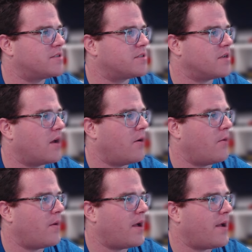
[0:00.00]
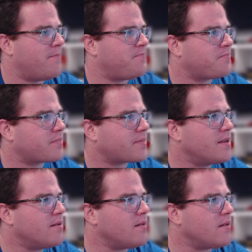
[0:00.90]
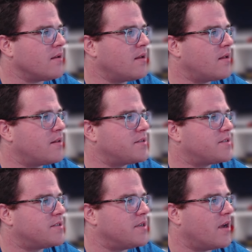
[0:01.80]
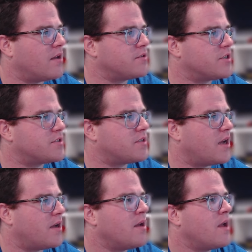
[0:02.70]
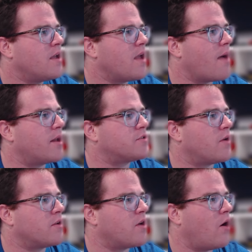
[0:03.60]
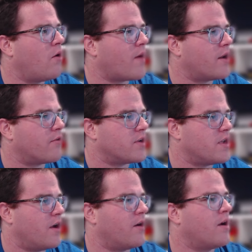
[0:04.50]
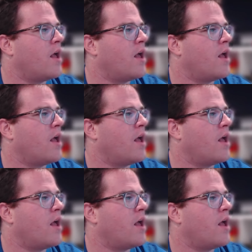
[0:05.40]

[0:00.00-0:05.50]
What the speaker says: So let's see. I'll just I might as well go right over here.